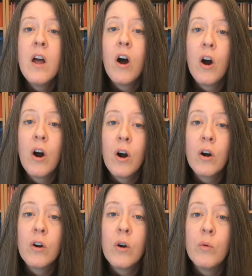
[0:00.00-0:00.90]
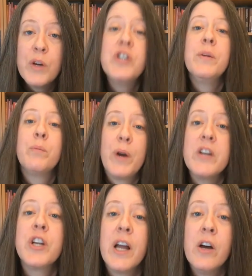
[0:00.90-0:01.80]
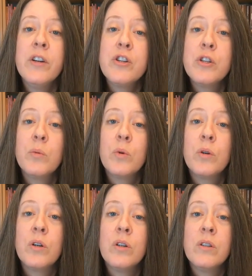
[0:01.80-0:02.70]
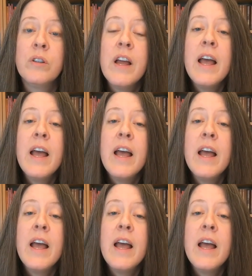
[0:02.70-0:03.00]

are reaching branching out into the world